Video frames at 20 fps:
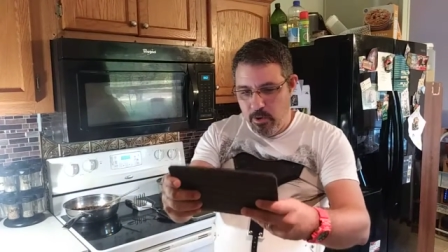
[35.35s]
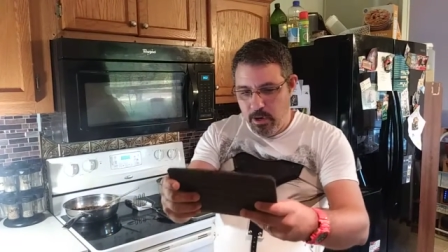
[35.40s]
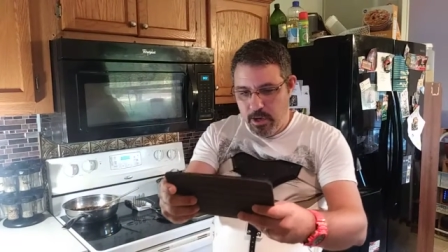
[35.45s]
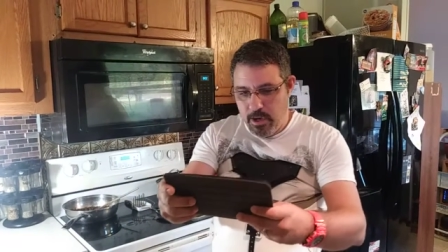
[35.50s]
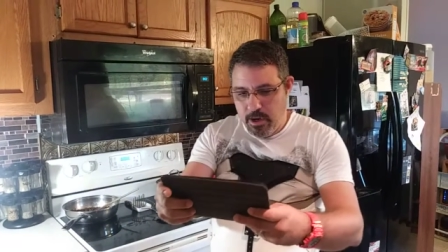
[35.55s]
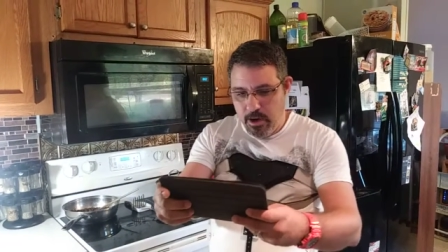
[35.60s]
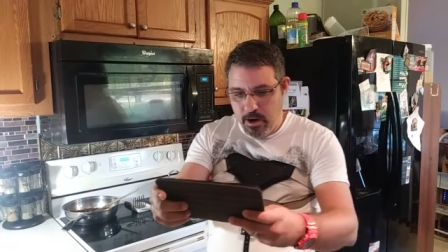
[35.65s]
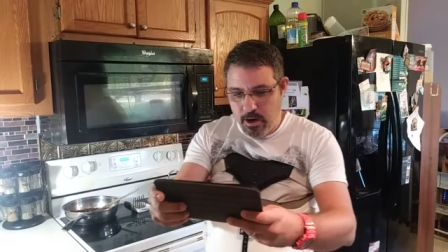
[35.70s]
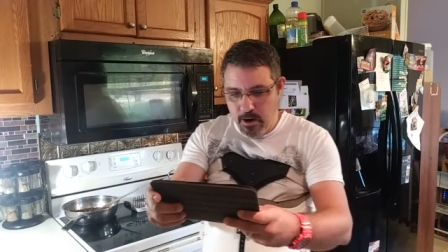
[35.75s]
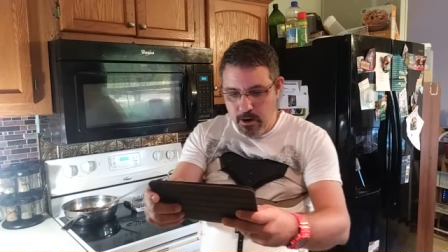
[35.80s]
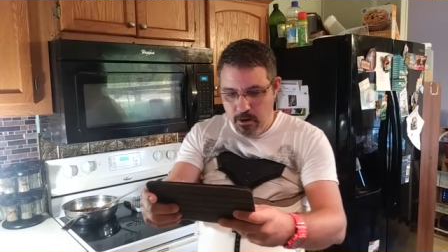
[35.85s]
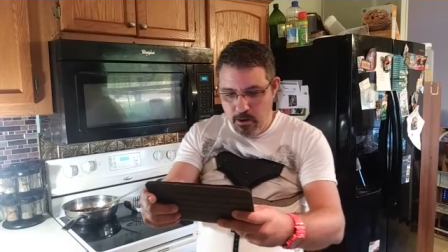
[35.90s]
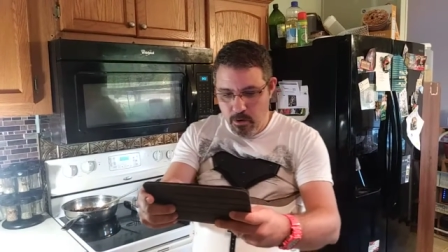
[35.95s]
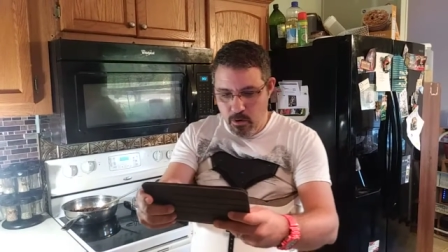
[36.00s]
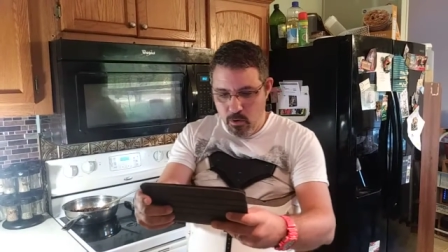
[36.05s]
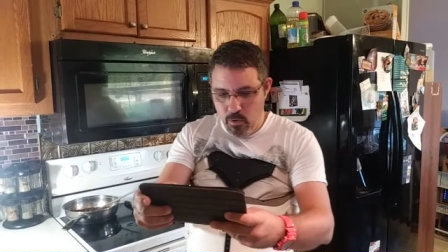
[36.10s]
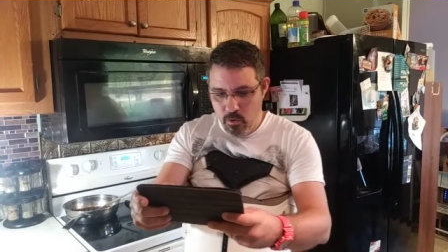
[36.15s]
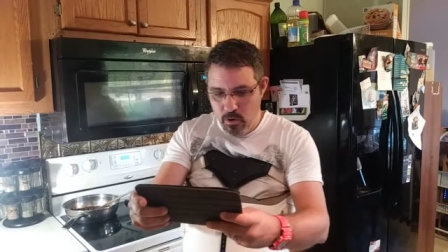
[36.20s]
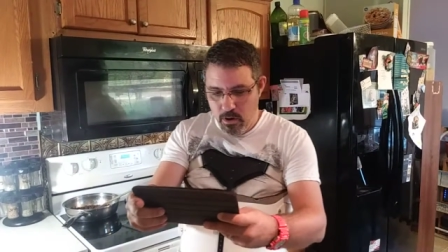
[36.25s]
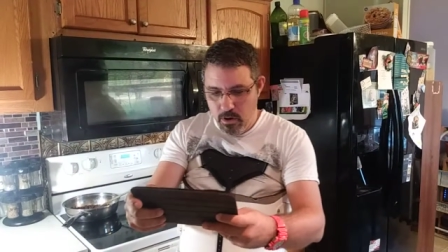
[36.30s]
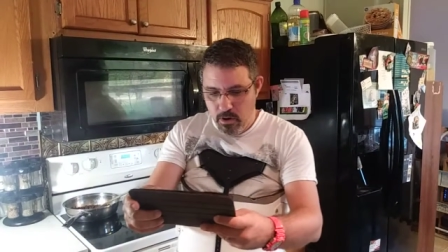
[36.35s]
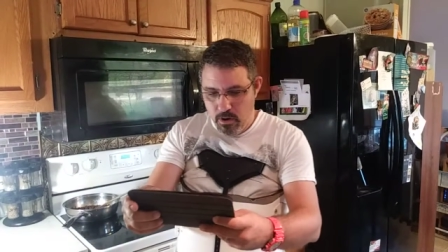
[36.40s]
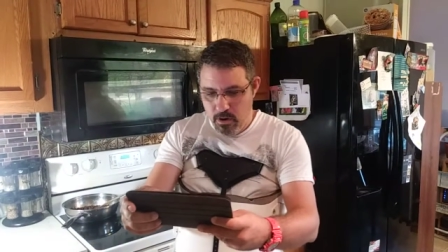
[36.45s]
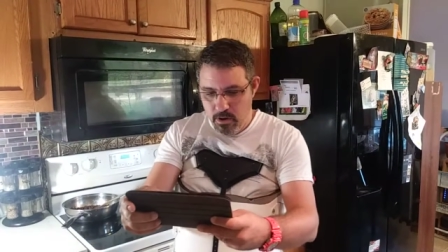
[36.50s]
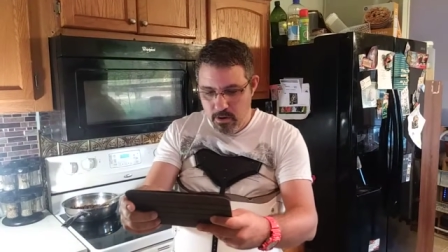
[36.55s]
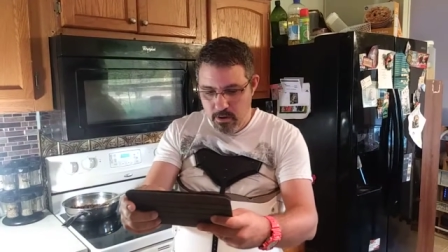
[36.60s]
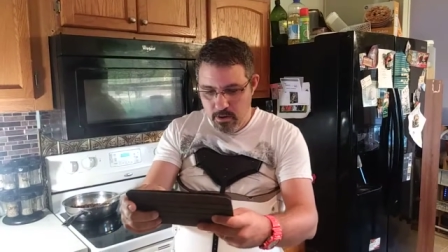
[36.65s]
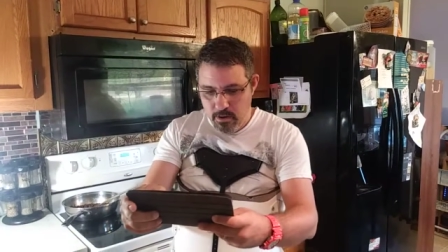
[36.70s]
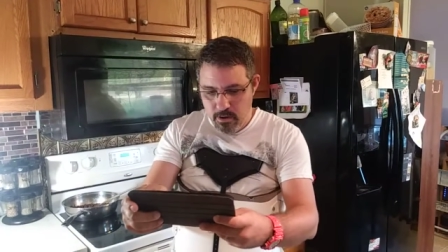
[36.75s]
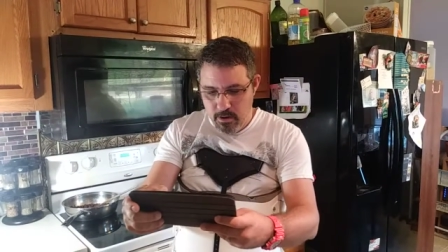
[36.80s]
Here we go.
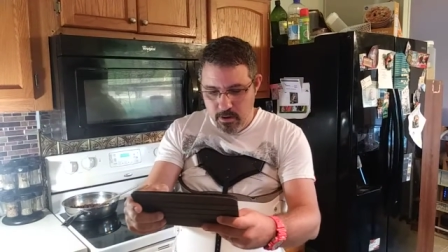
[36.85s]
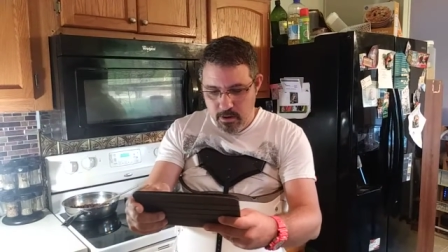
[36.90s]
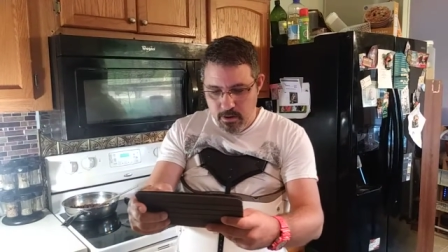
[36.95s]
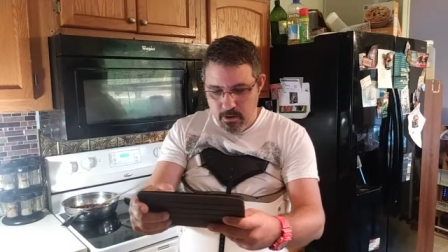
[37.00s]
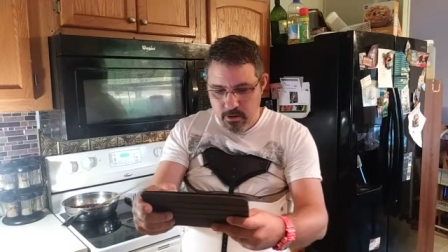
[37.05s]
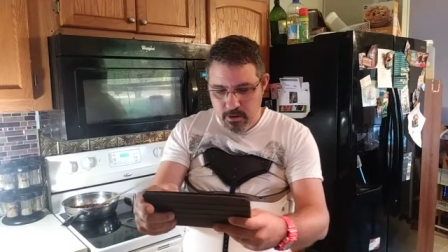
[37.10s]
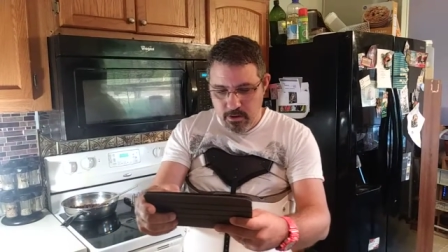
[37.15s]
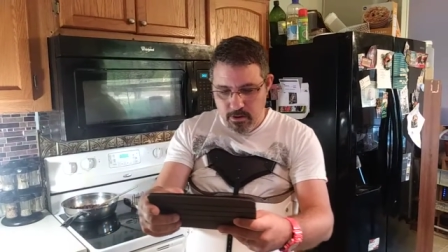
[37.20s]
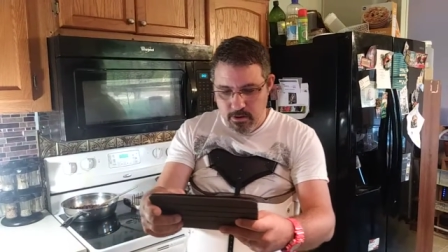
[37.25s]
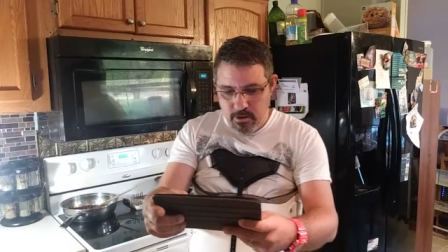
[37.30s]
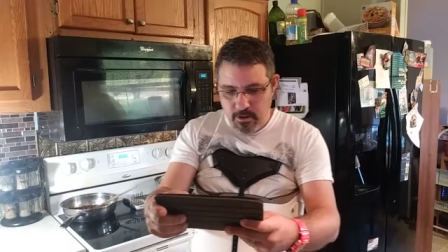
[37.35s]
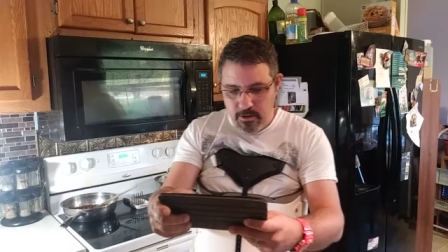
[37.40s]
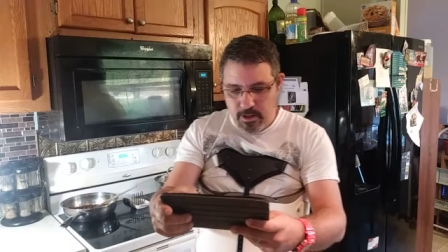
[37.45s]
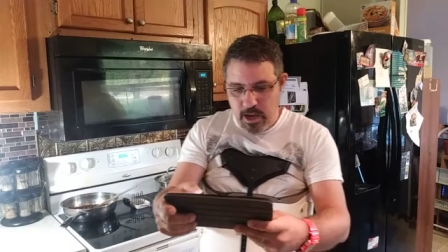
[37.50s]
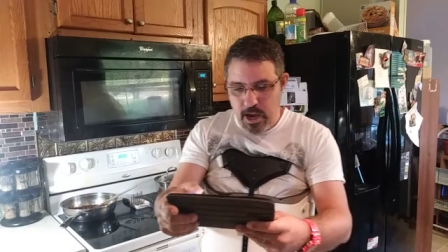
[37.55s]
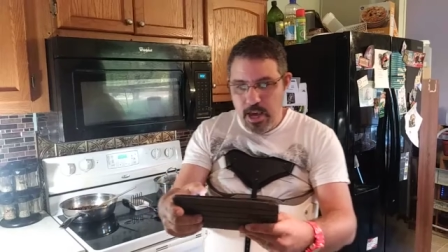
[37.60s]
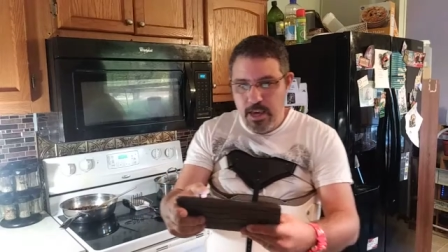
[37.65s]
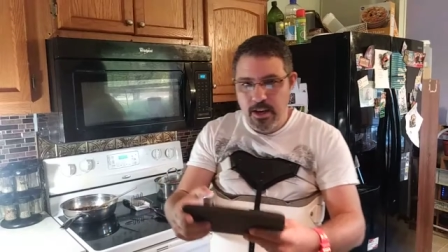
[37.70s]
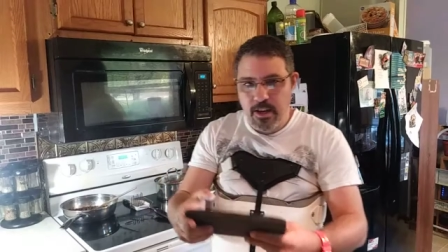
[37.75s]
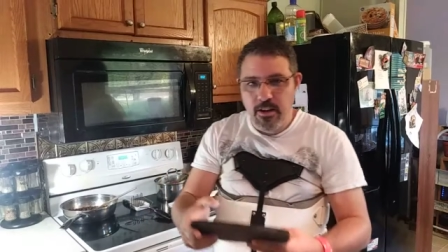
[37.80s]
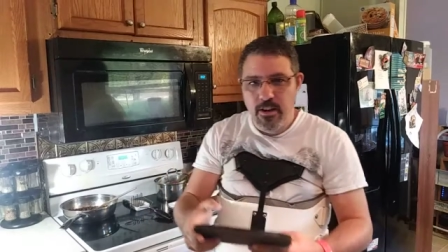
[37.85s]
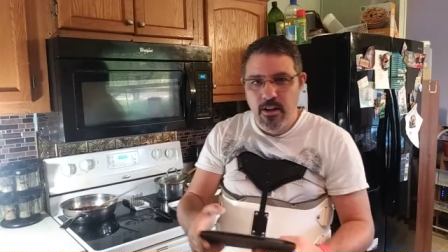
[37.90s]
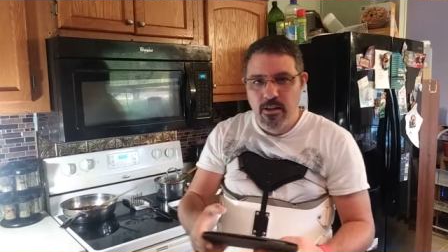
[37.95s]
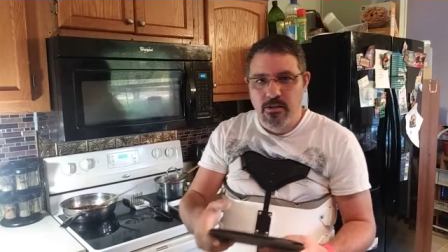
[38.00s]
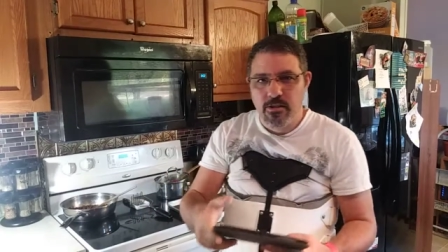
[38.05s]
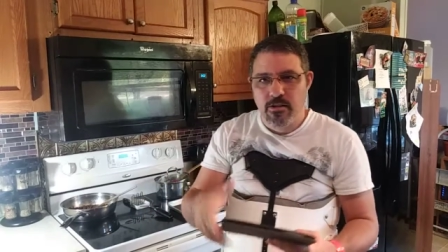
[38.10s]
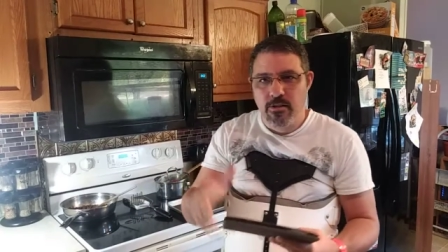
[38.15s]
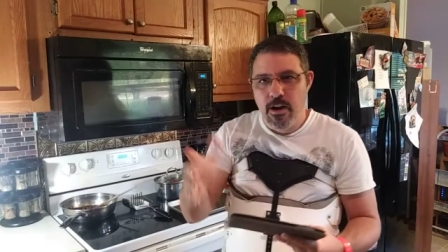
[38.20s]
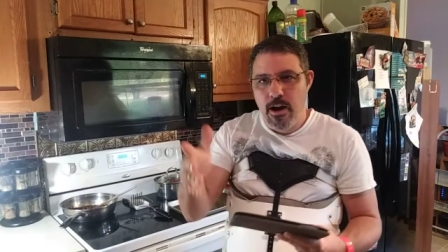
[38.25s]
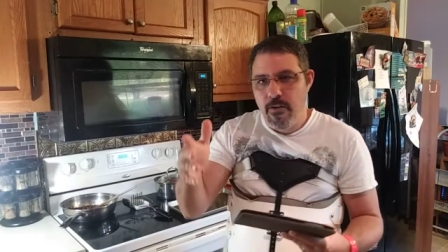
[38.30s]
Italian
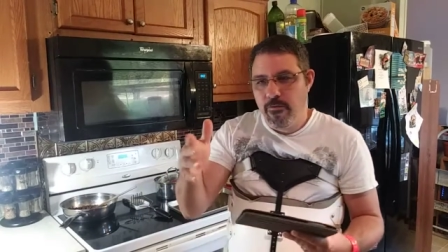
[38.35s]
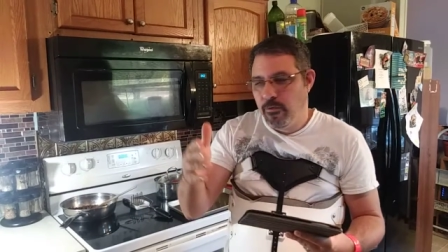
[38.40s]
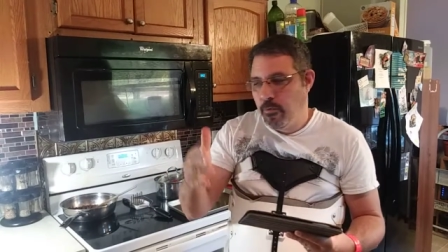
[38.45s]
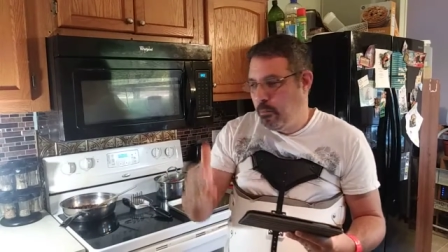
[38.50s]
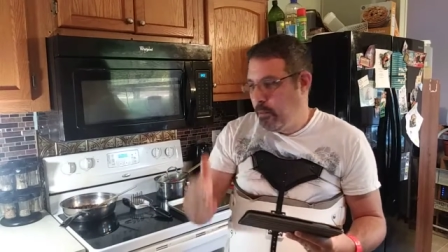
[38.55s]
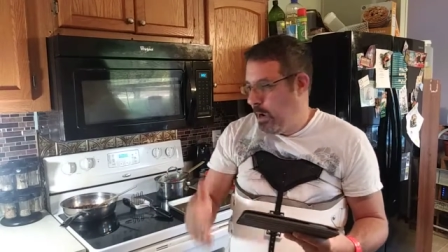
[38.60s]
stuffed